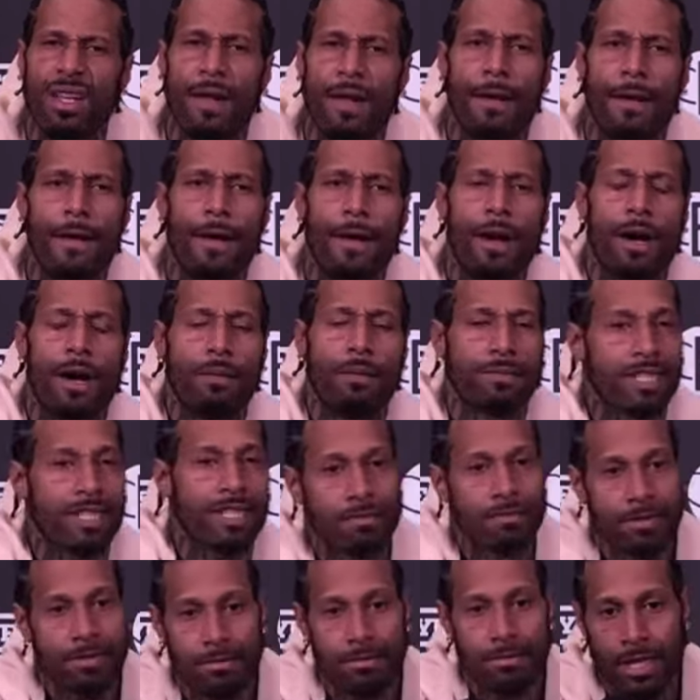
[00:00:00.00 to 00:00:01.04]
Give them
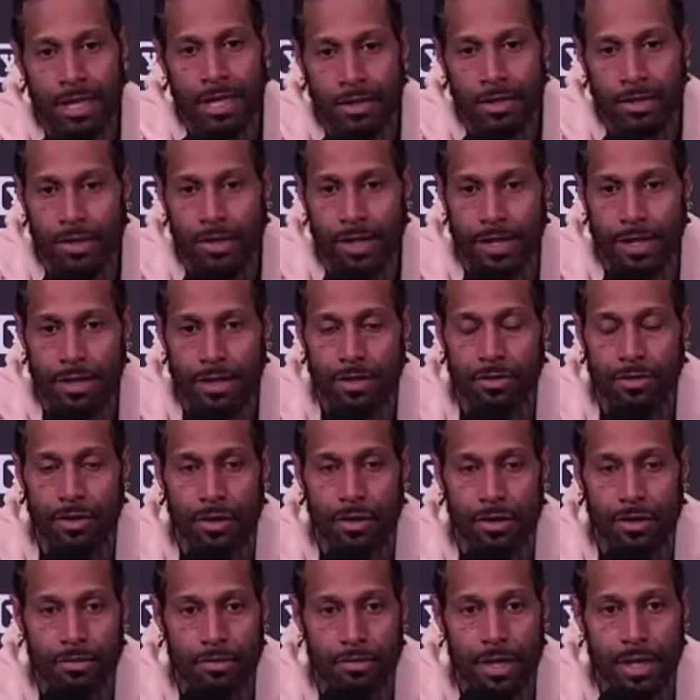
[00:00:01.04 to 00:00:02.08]
some kind of credit. You
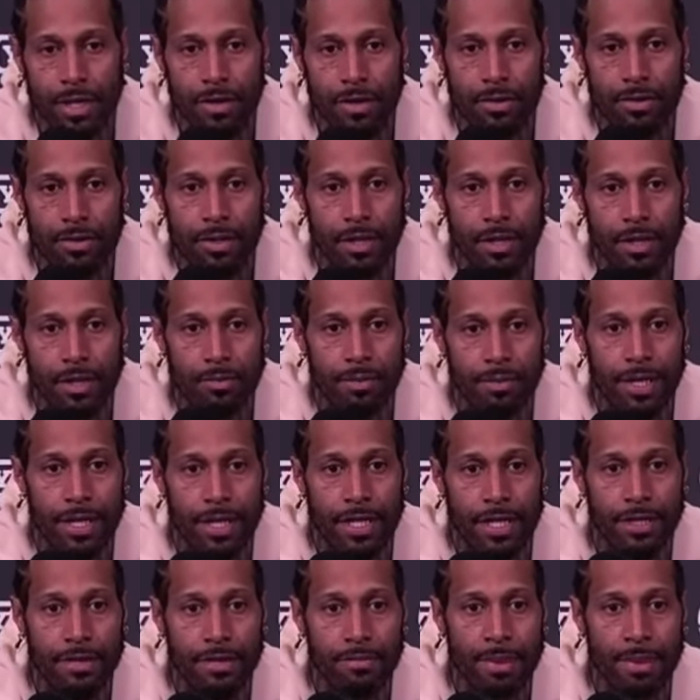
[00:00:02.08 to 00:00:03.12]
know, they were
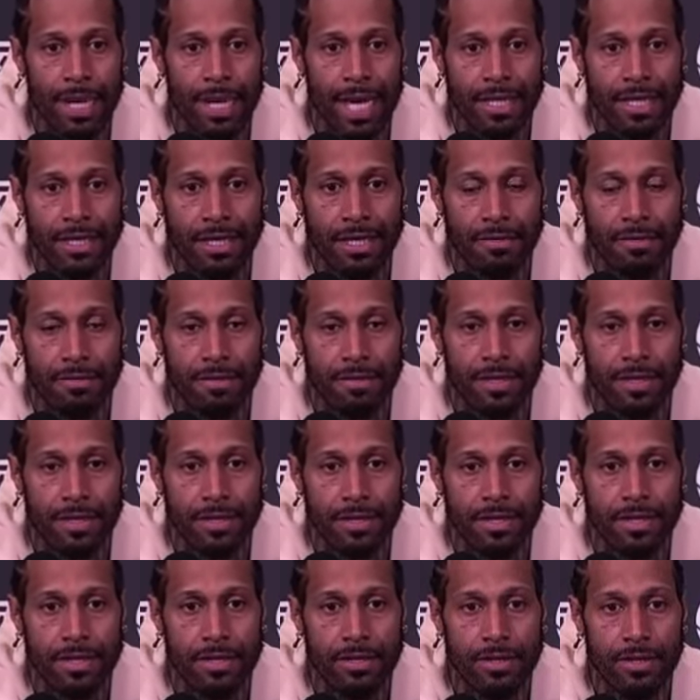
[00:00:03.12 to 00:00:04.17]
playing pack
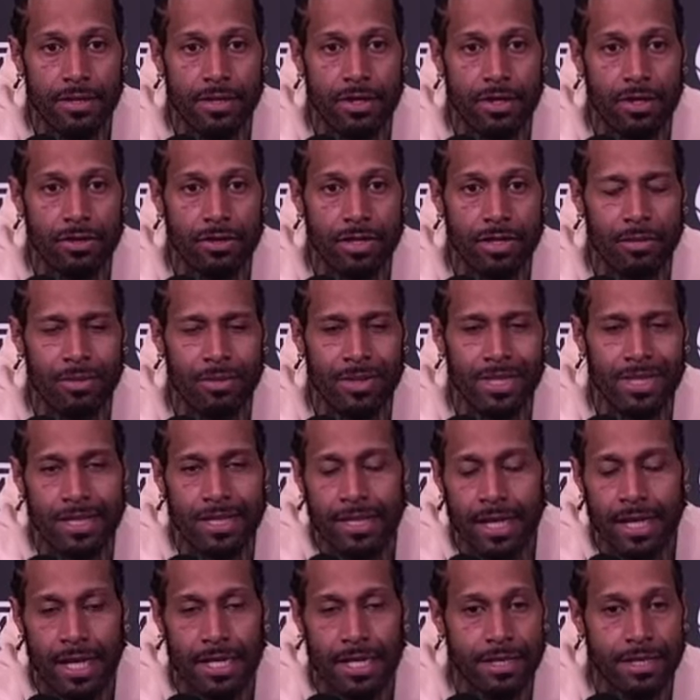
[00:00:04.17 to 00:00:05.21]
defense. You know, something we seen
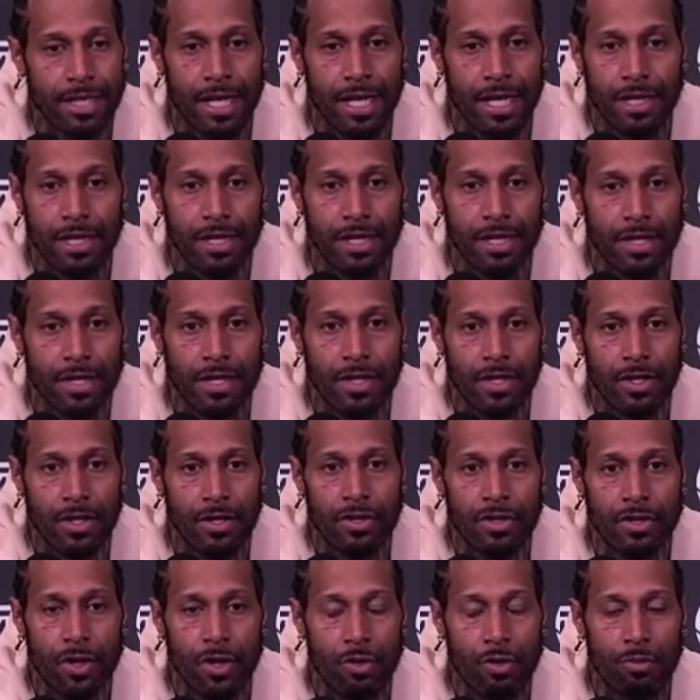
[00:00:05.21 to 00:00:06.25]
last night.
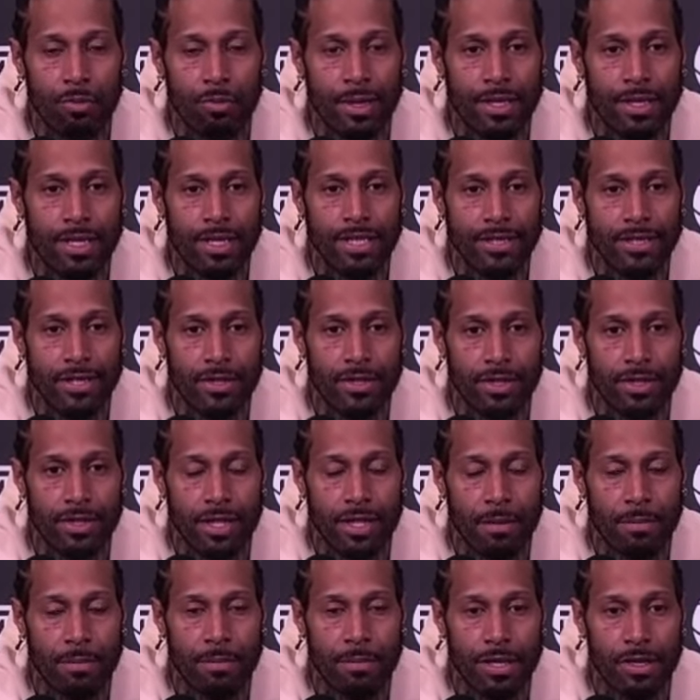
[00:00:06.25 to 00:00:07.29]
You know, but they turned it
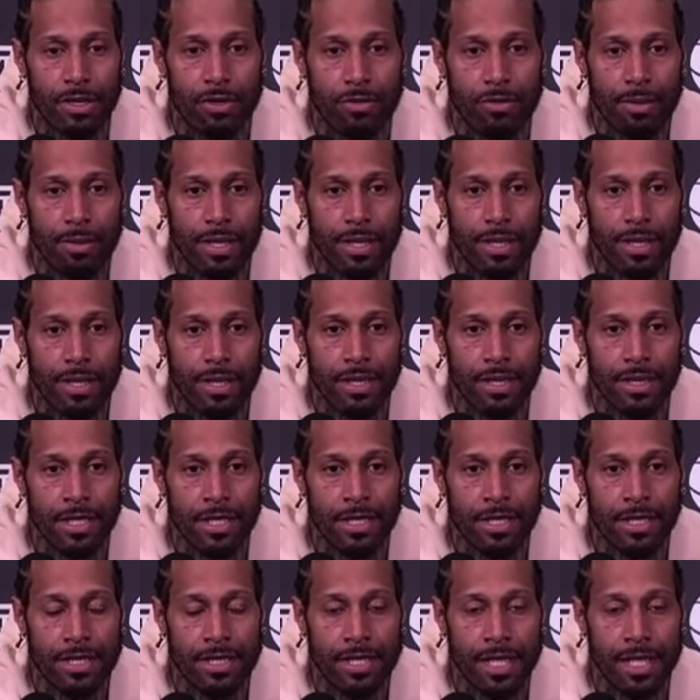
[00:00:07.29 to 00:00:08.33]
up a little bit in
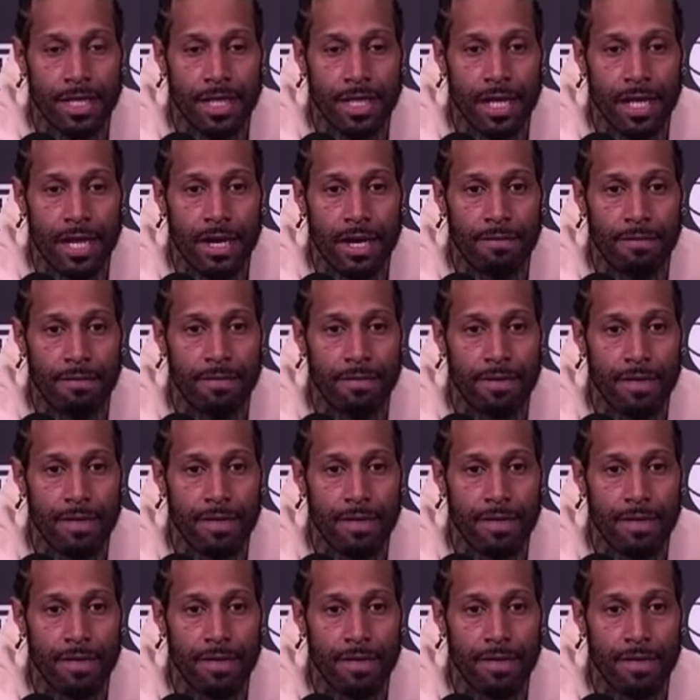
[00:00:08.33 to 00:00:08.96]
the second half.